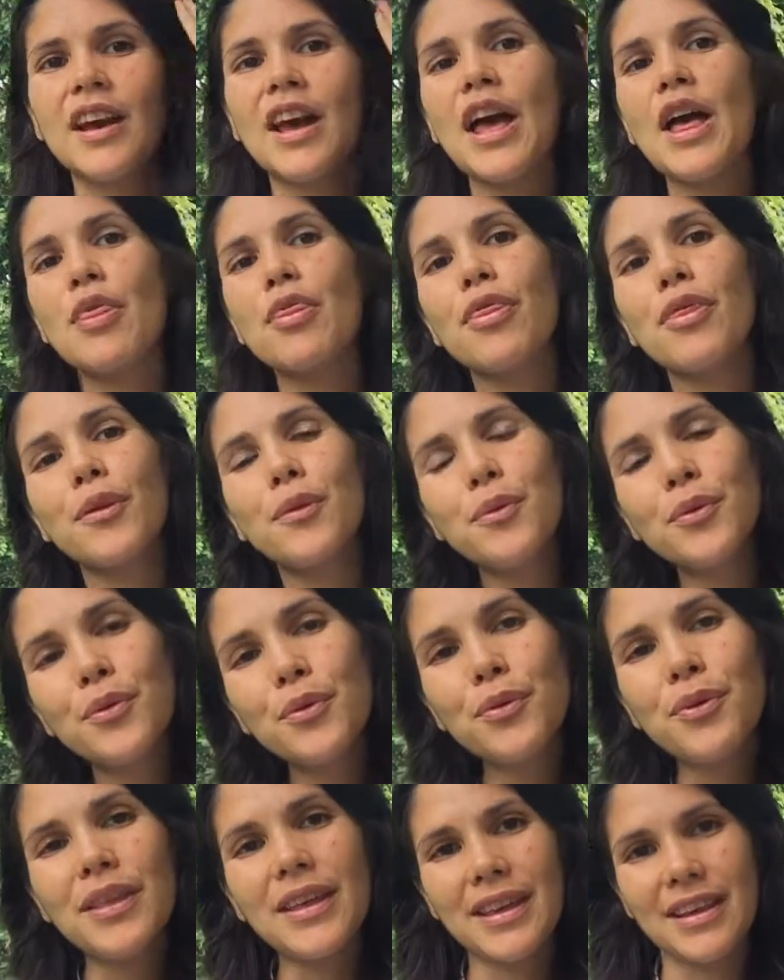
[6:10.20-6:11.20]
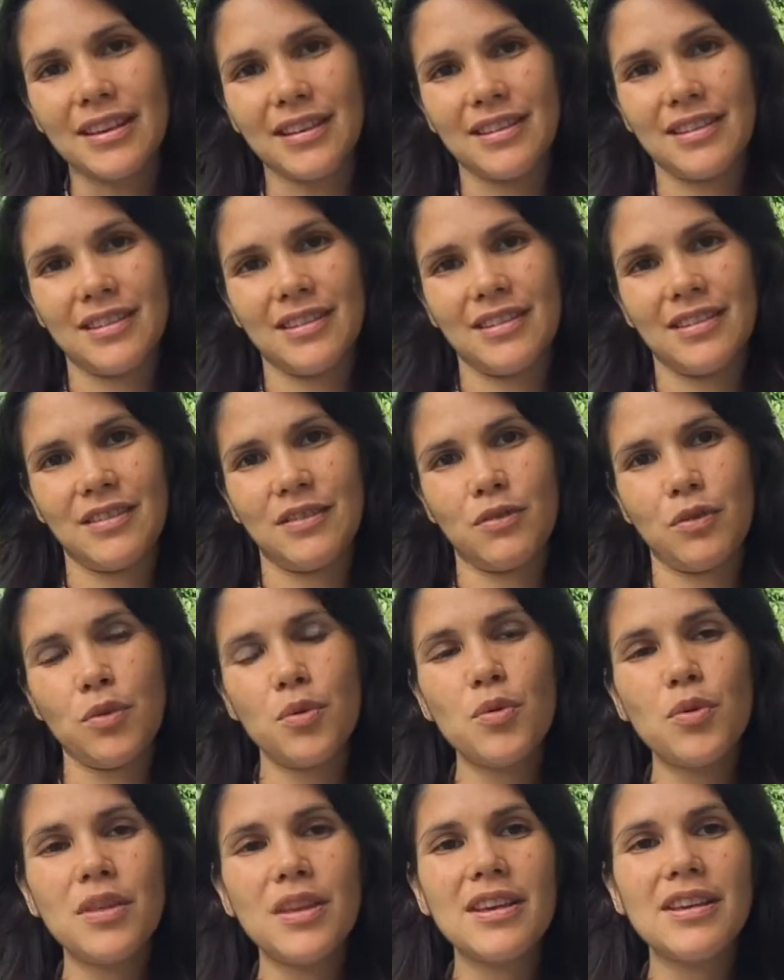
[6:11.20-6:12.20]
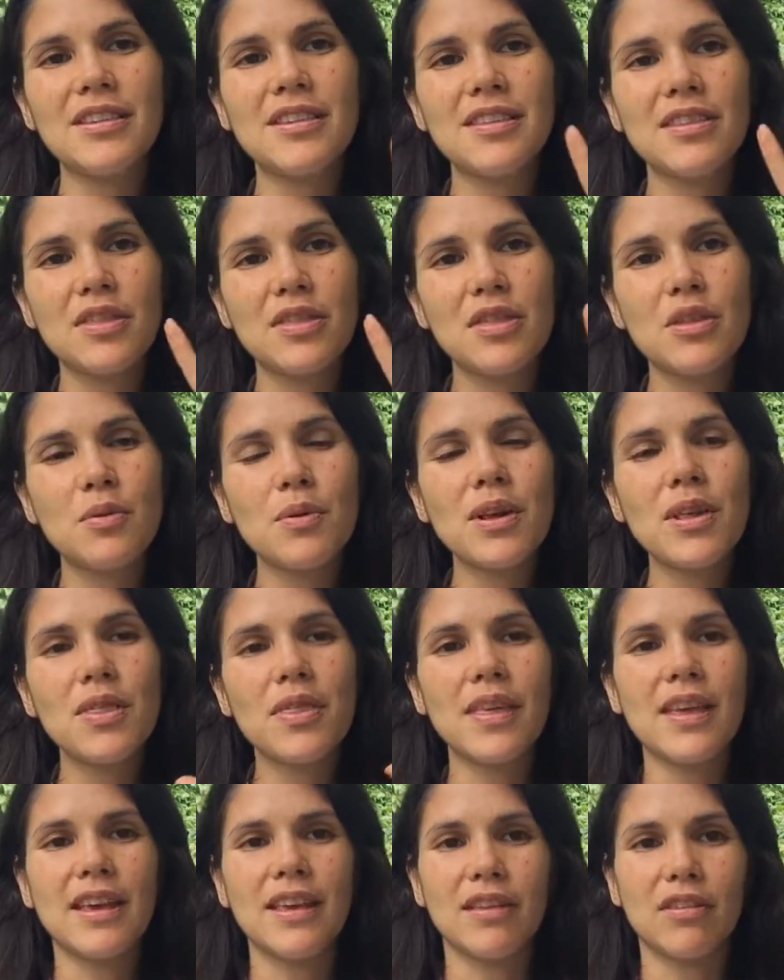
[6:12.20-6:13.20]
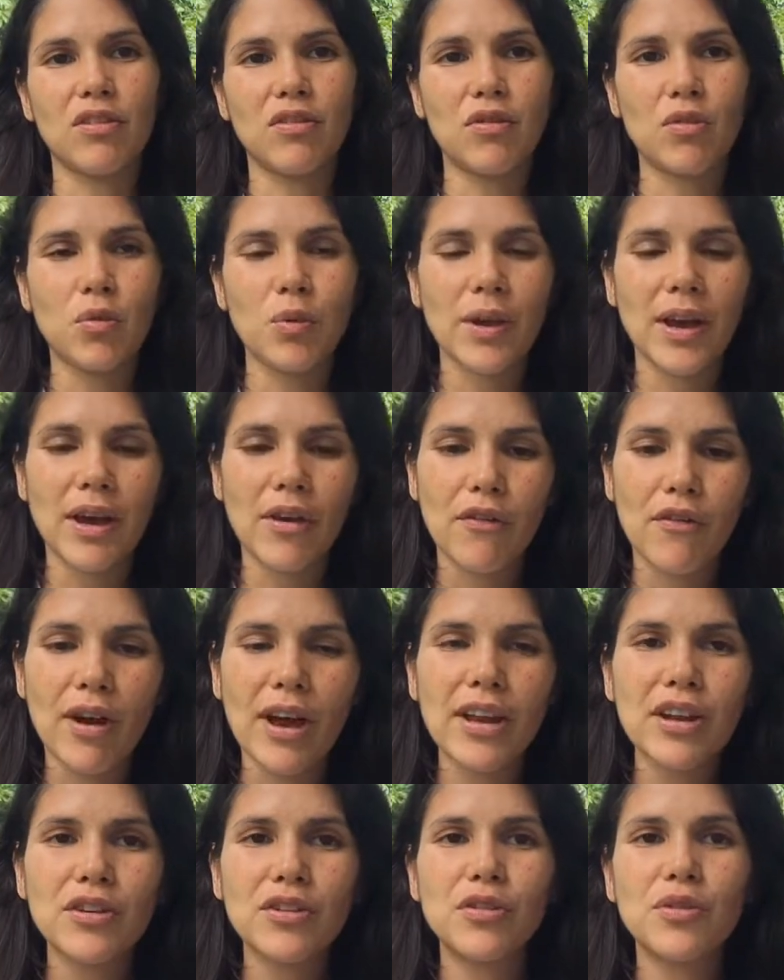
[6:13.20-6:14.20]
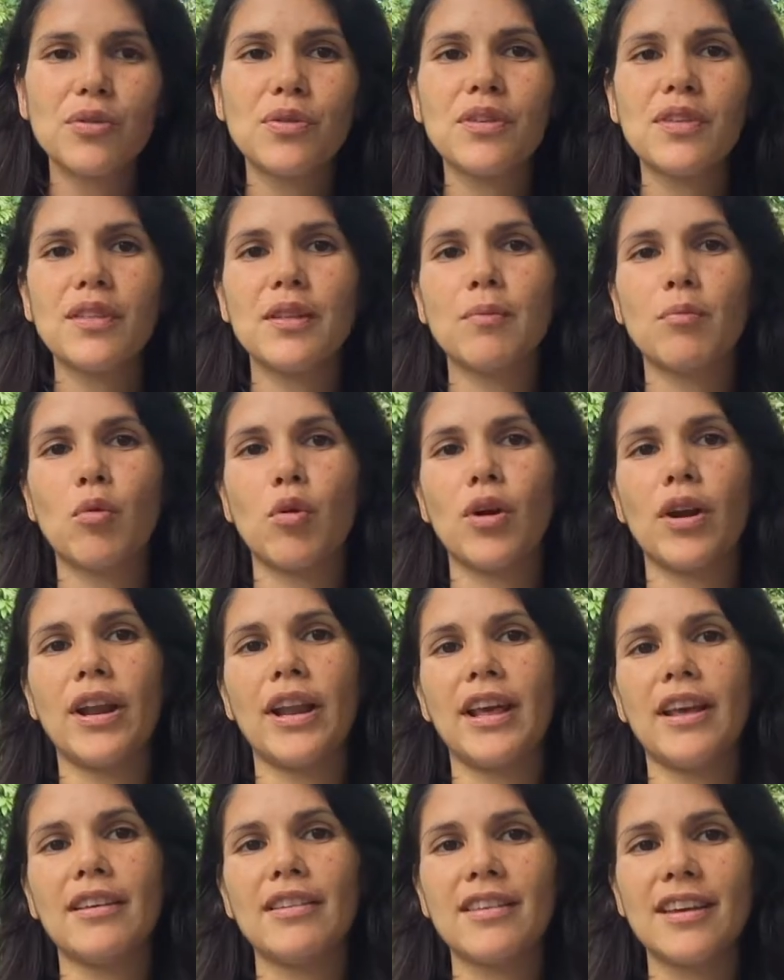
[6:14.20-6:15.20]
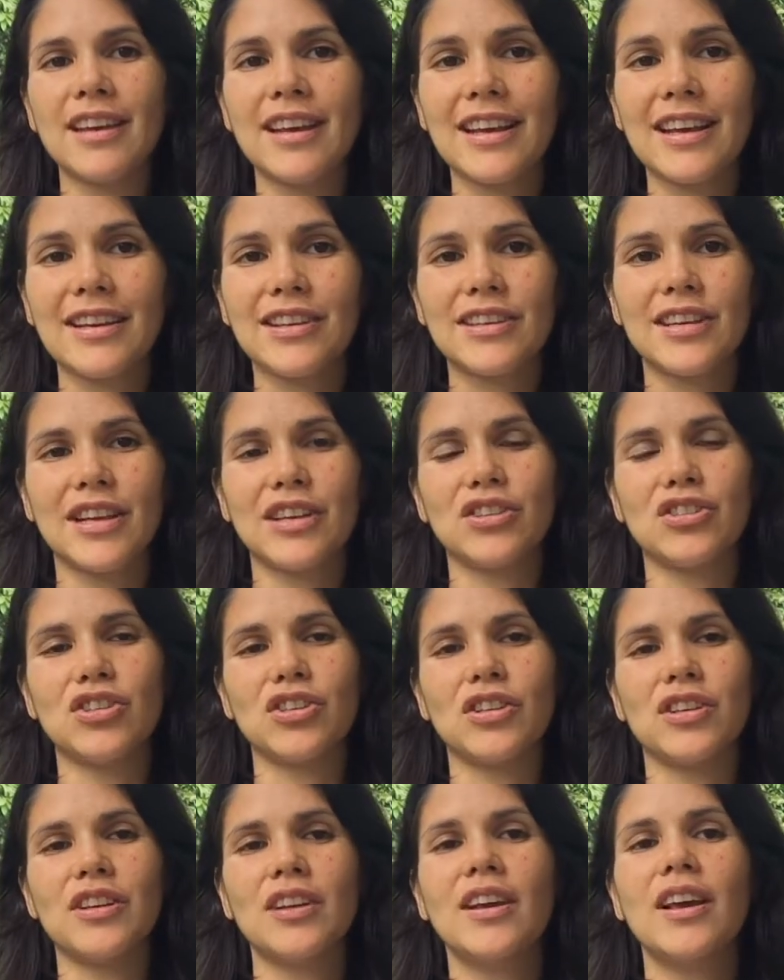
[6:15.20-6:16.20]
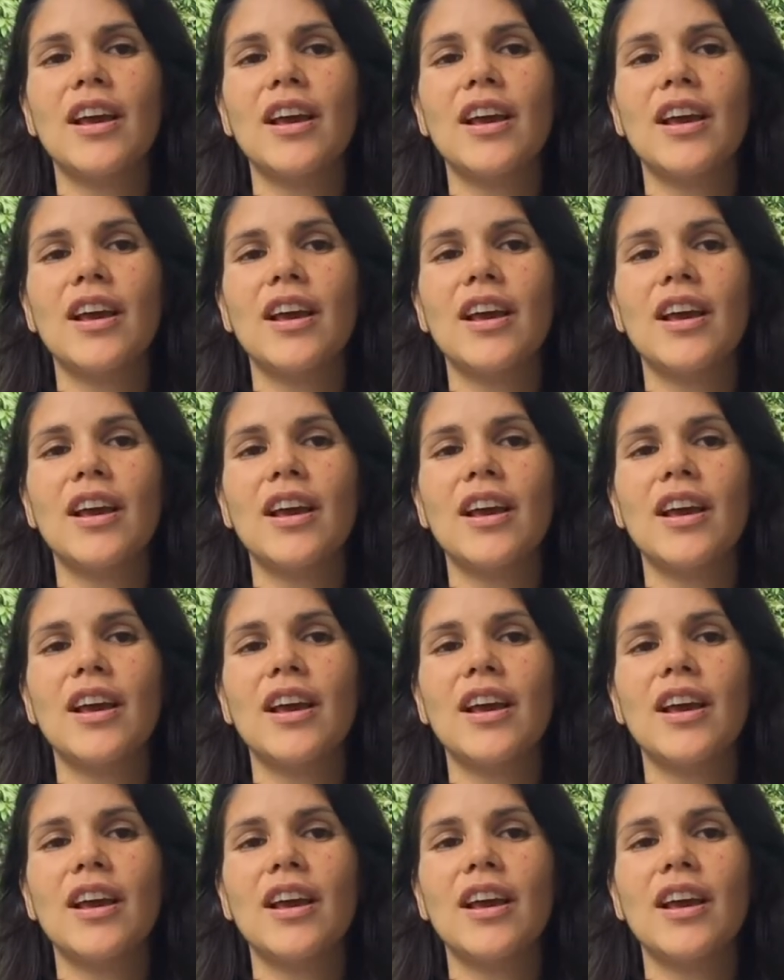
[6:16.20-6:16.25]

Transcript: And through this, through these 3 things, doing our gratitudes in the morning, setting intention,